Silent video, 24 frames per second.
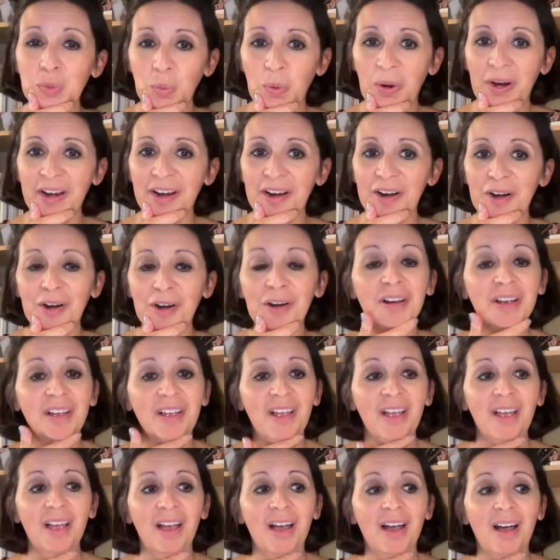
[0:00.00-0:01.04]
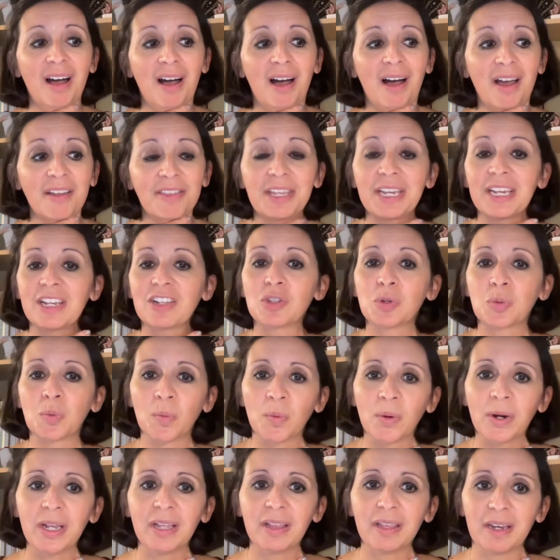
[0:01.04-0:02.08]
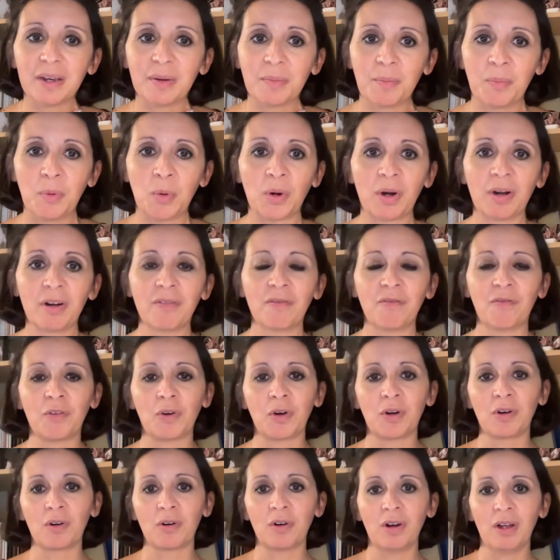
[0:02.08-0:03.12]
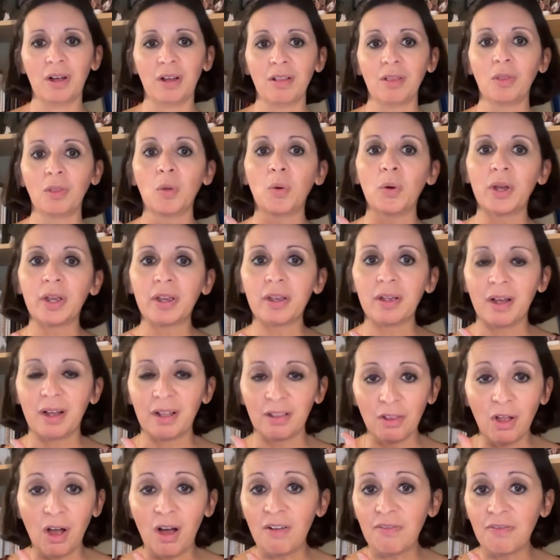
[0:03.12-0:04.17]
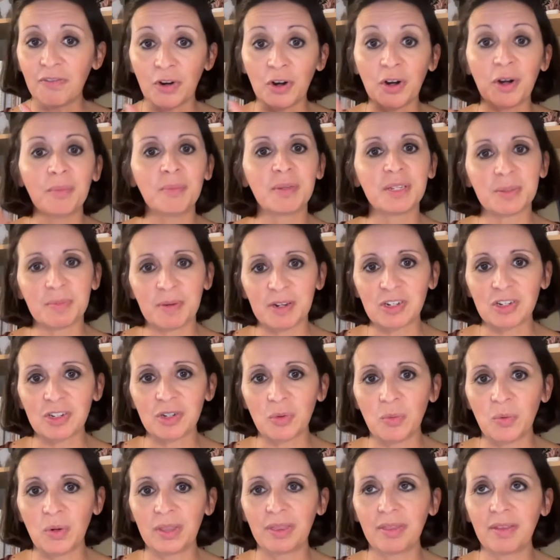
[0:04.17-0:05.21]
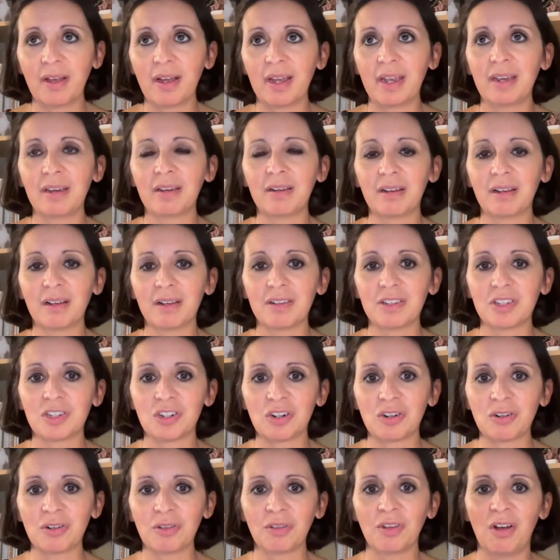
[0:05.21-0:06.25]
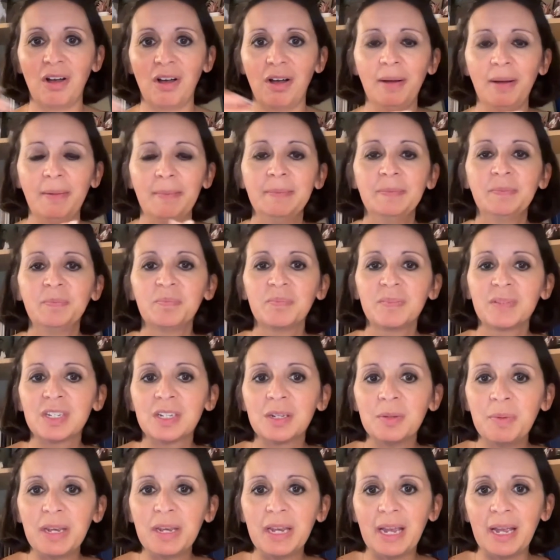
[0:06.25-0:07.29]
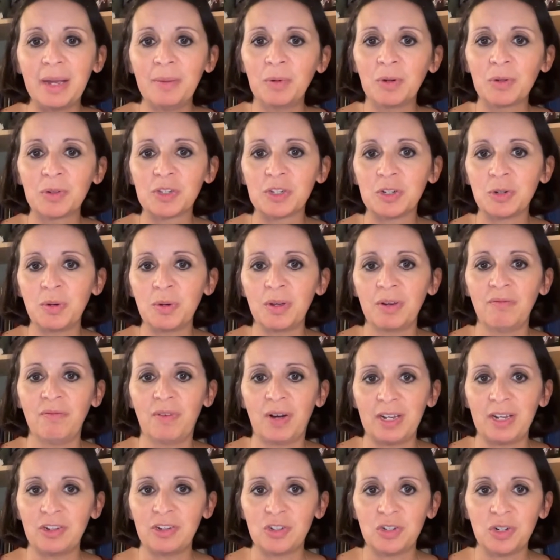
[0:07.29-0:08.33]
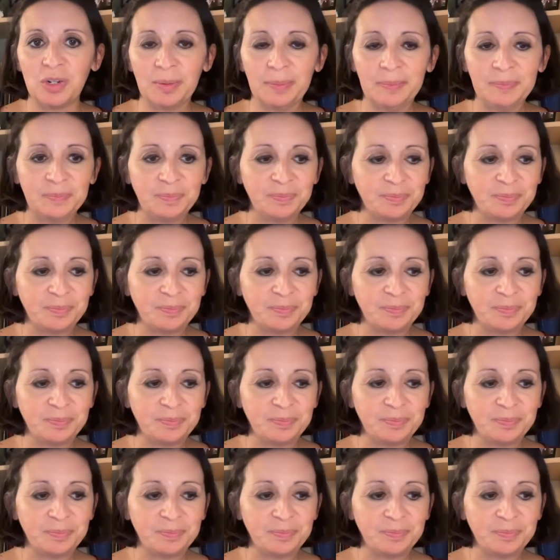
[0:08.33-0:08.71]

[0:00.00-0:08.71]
where I think it's really important for a law firm, especially one like Stern Law, to be able to advise you.